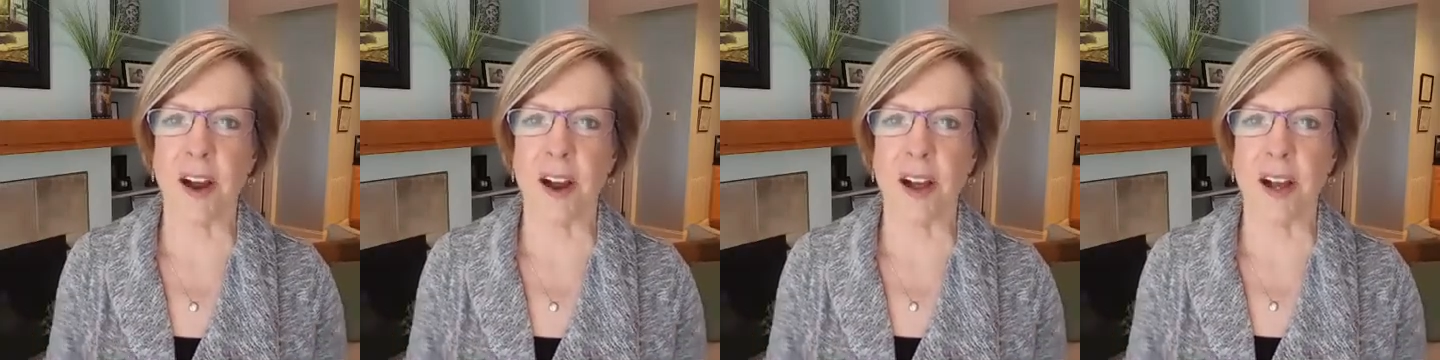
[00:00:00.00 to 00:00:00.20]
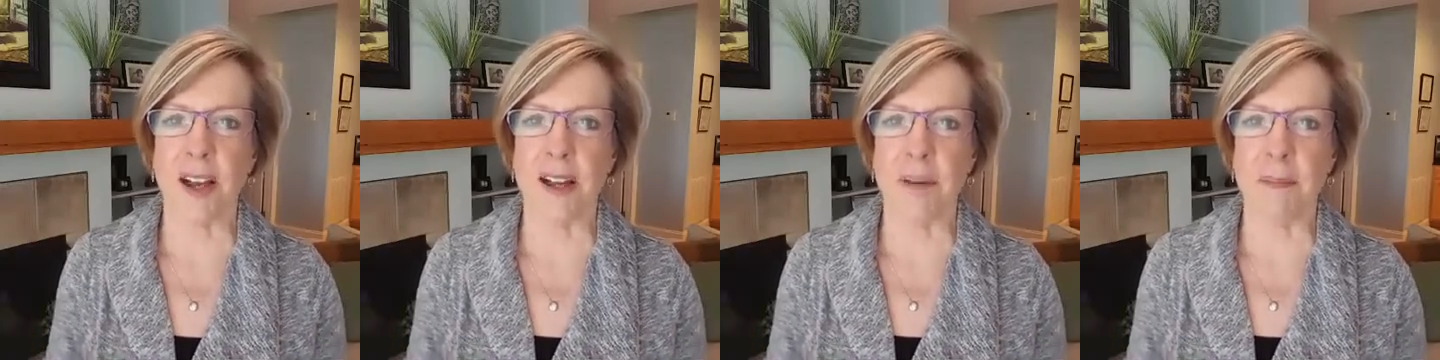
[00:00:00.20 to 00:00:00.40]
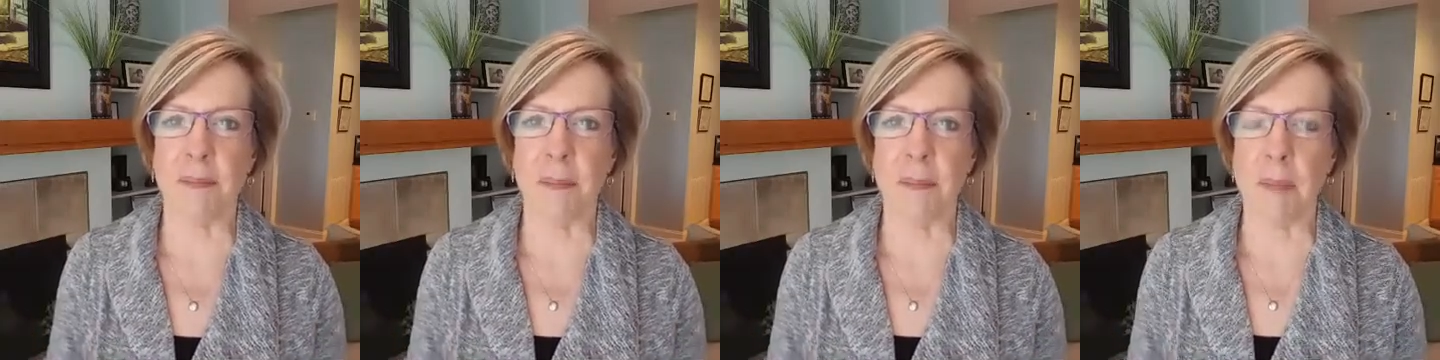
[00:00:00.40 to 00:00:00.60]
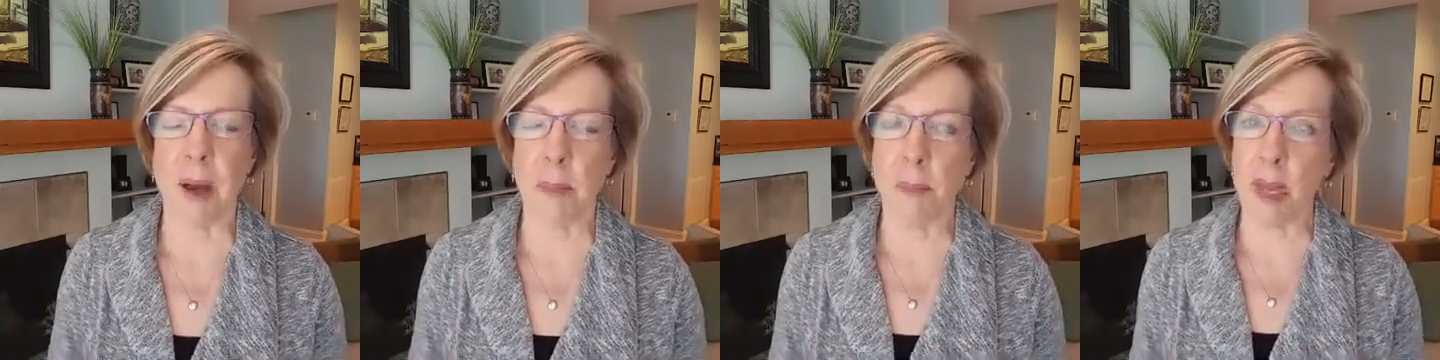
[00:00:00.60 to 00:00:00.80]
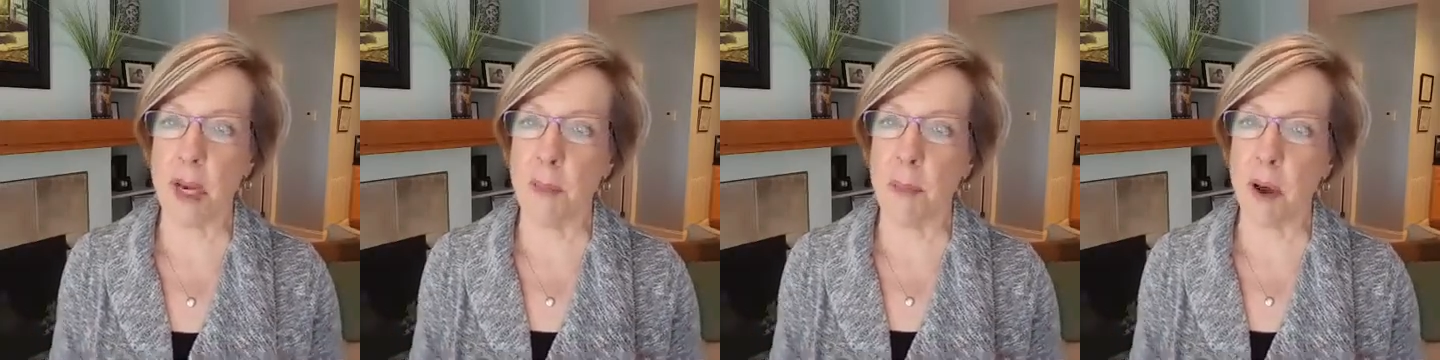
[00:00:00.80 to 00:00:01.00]

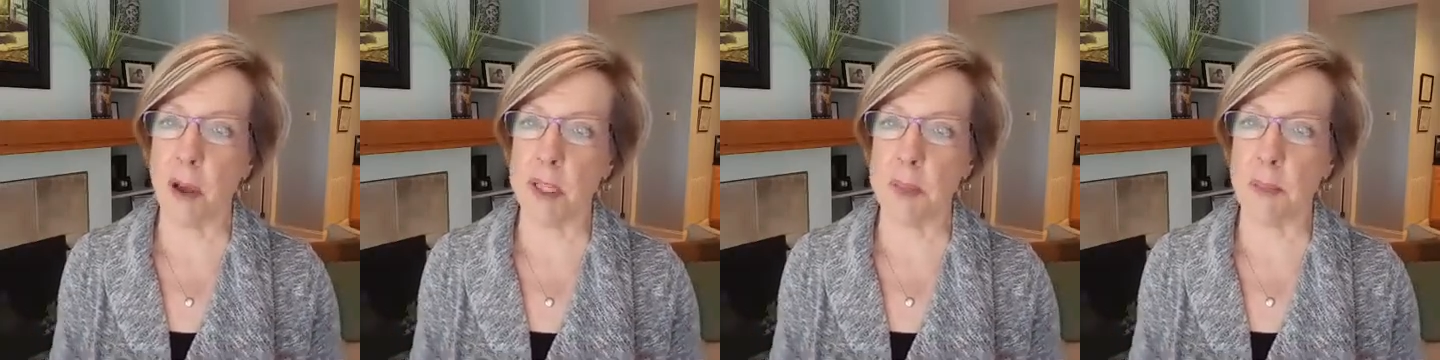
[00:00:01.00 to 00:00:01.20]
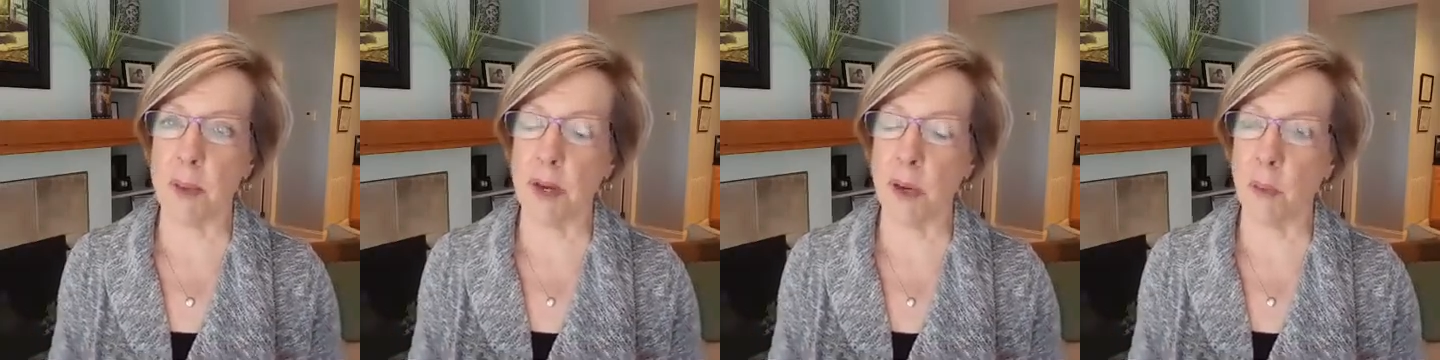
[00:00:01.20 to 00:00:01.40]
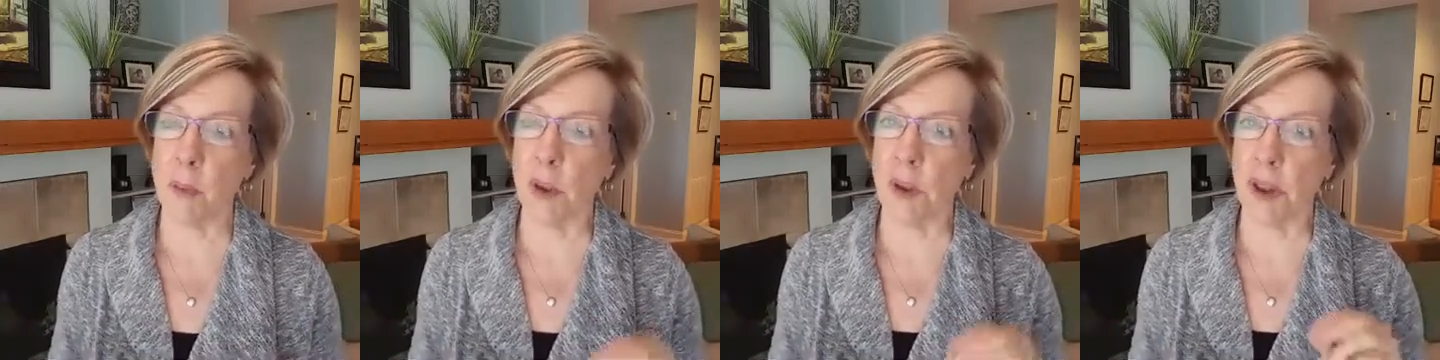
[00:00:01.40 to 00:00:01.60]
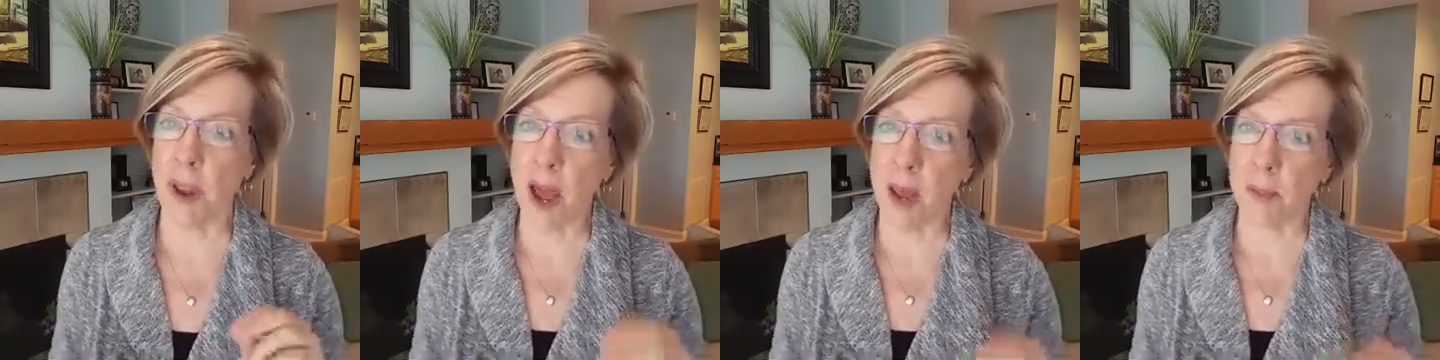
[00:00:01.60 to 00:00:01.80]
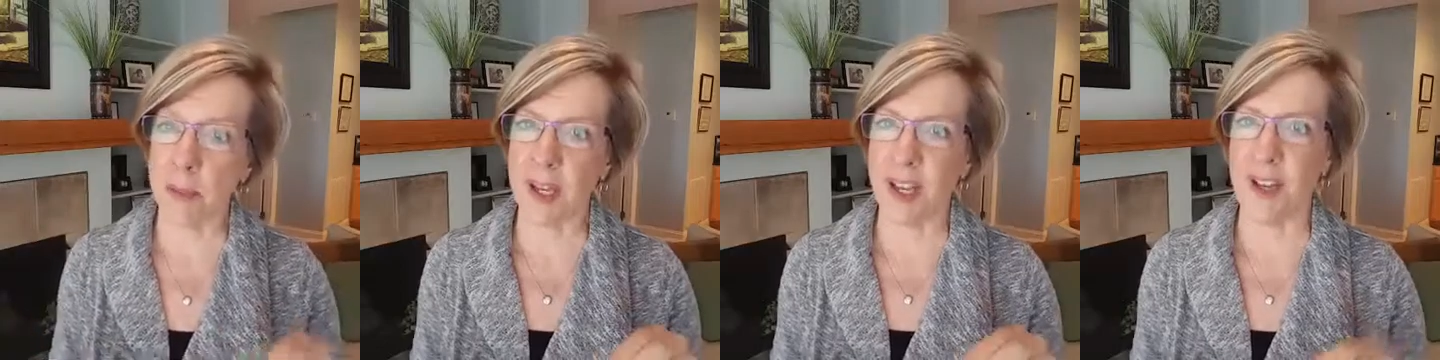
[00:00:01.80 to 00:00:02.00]
My Menopause Minute will
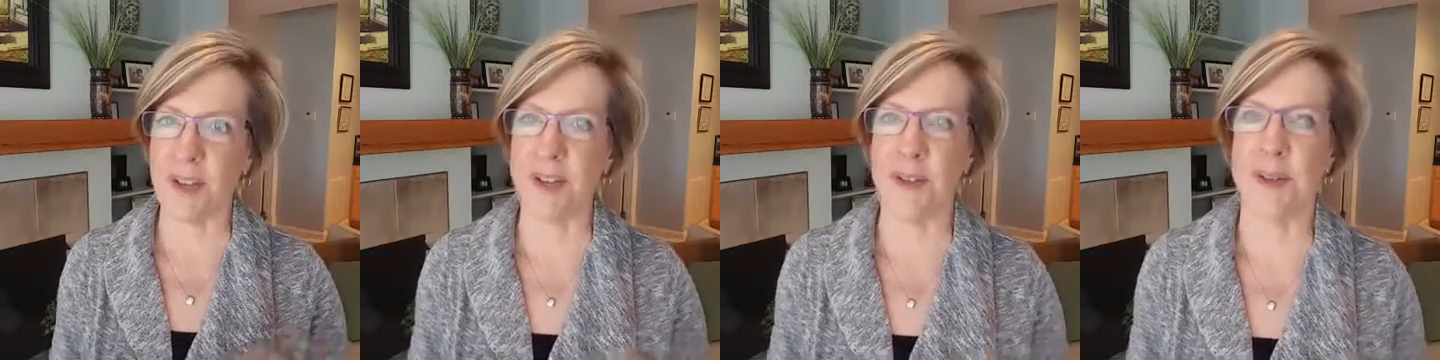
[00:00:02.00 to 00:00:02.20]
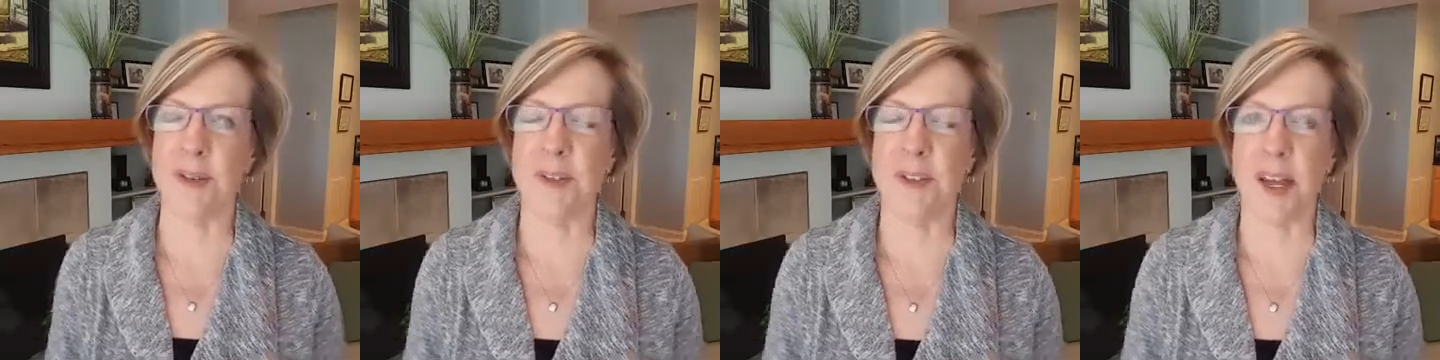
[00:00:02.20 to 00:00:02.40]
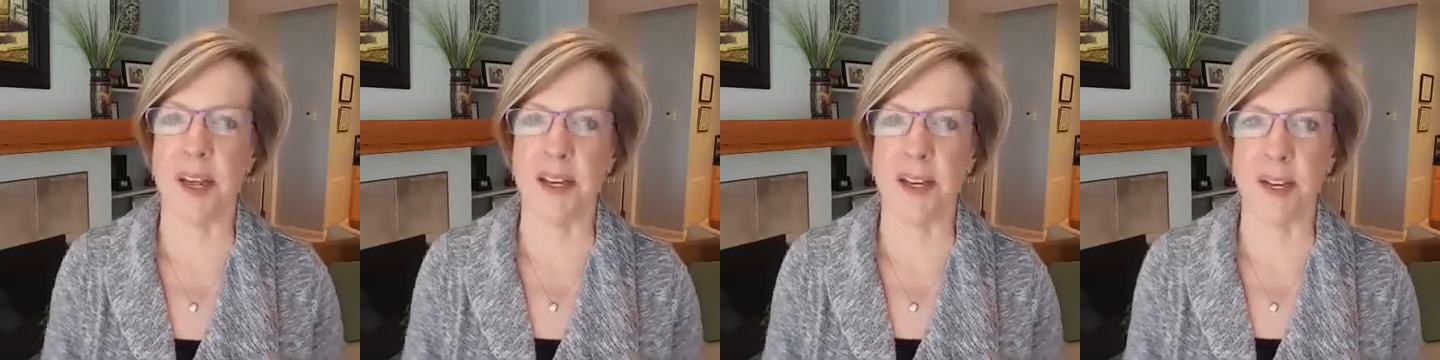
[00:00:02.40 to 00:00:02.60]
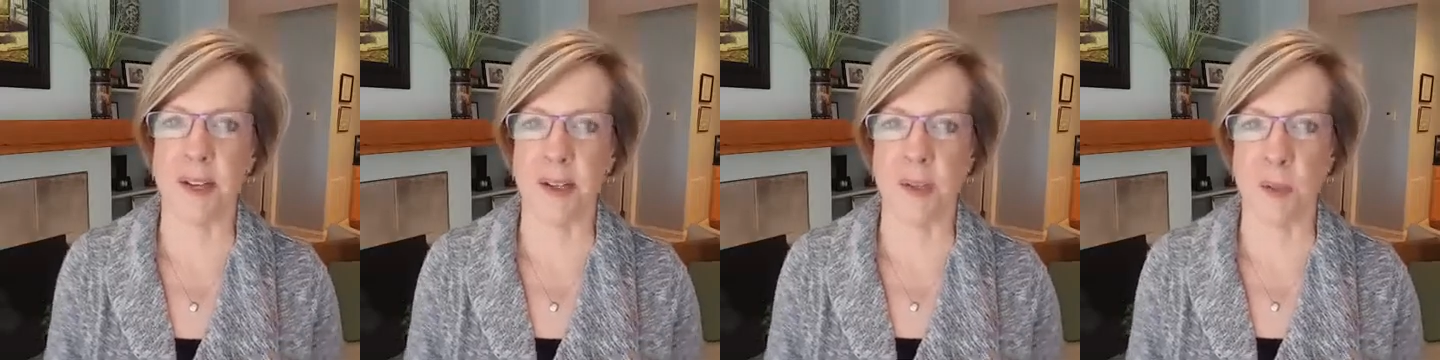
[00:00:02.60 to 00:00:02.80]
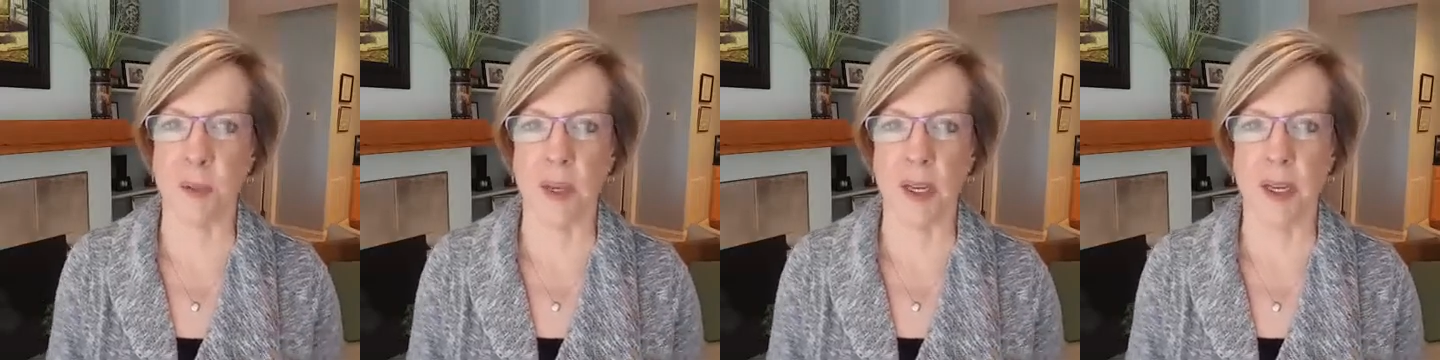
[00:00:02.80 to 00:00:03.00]
not be on Tuesday
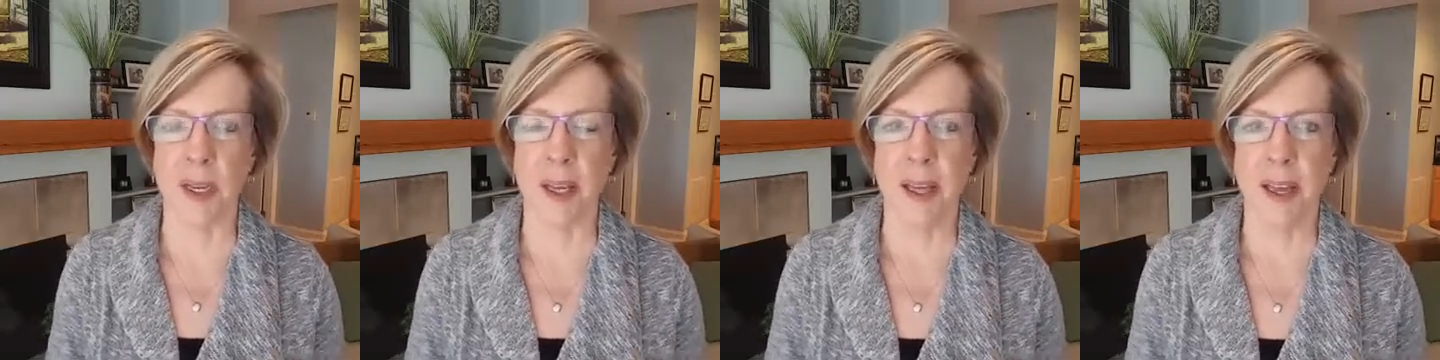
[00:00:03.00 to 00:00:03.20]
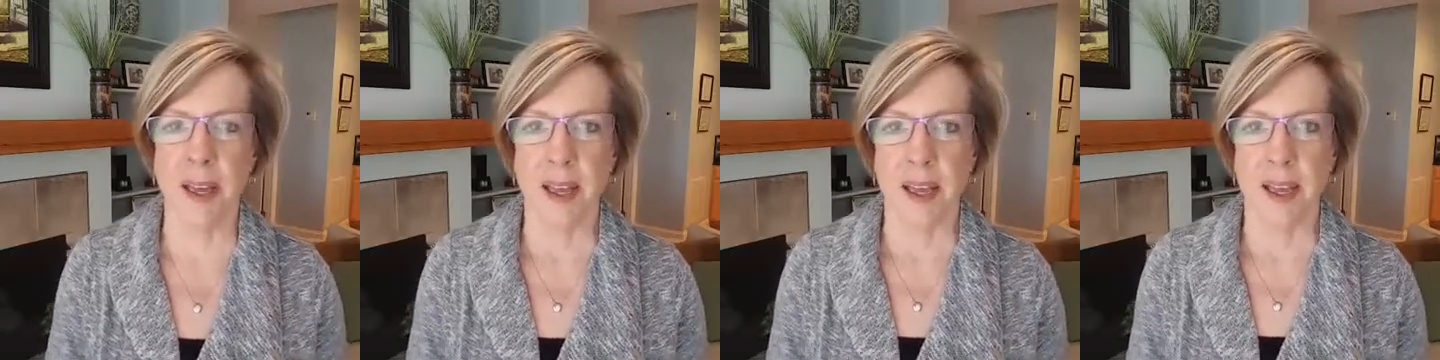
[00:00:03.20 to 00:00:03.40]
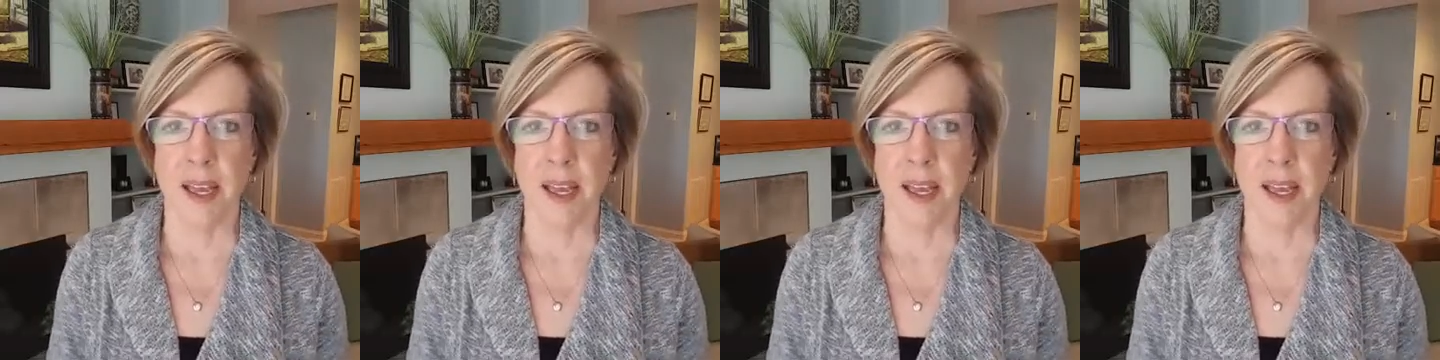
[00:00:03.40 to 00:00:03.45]
next week.